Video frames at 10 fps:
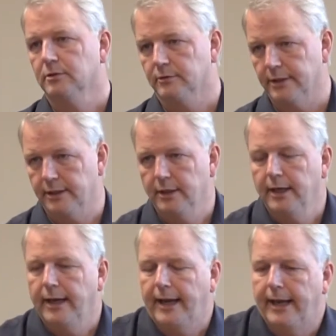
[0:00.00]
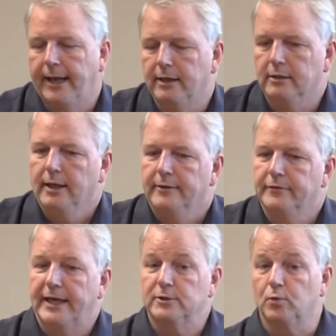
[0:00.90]
right, and
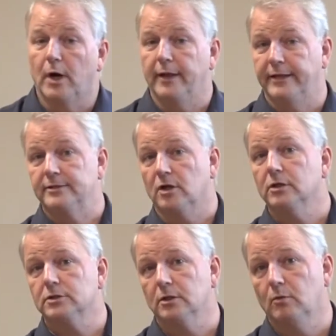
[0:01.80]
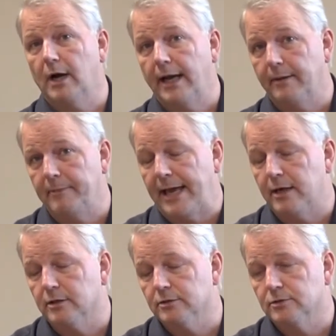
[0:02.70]
that's also why it
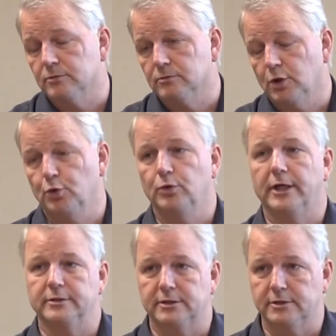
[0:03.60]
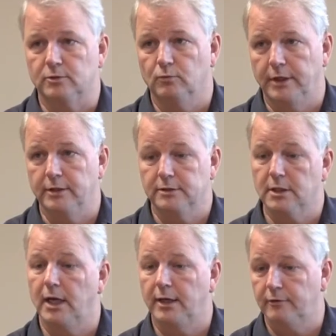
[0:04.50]
matters who does this and when it's
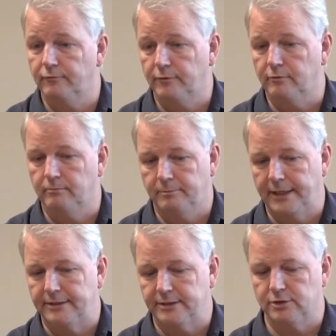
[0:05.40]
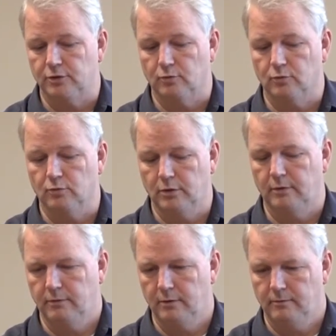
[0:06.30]
done. If you pay attention
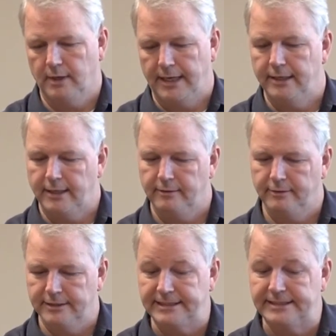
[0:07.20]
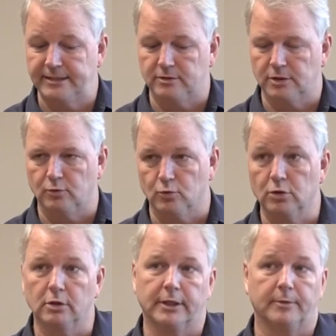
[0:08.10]
to the details on the
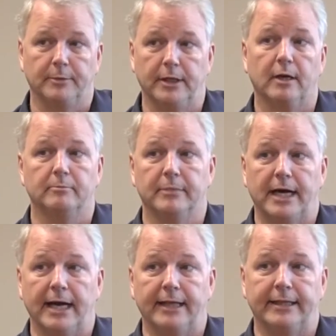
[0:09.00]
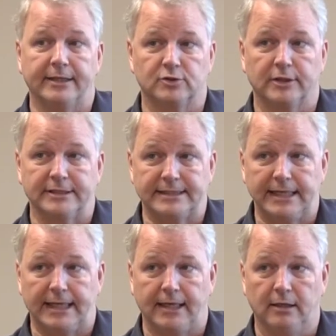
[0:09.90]
rule, it can be done by the
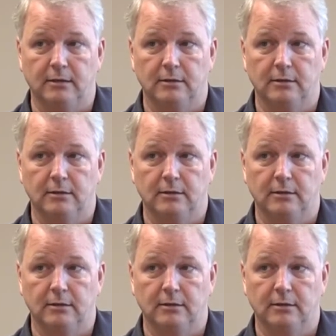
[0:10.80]
SREC.